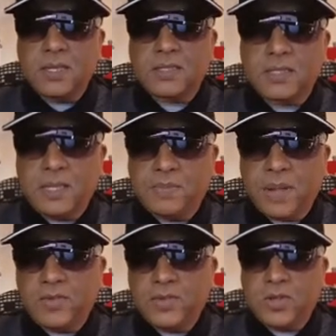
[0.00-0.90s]
That's a
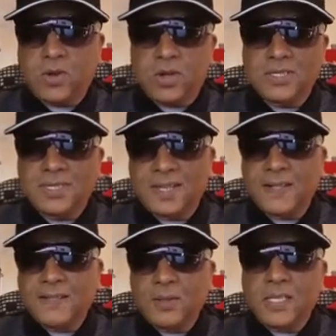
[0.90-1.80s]
par for the course here.
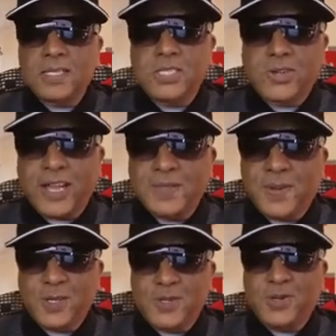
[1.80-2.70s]
This is
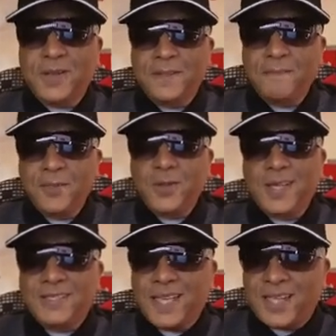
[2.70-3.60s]
Johannesburg, dude. You
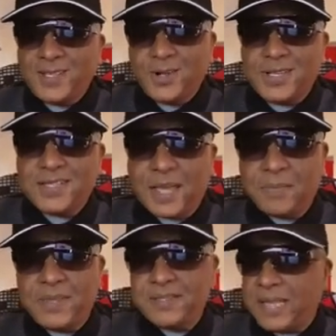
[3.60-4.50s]
hear sirens all the
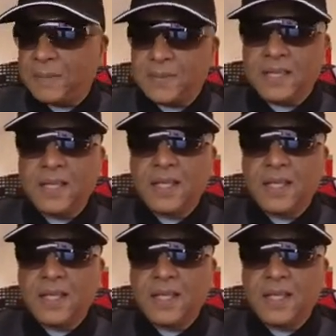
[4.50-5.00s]
time. Things are happening.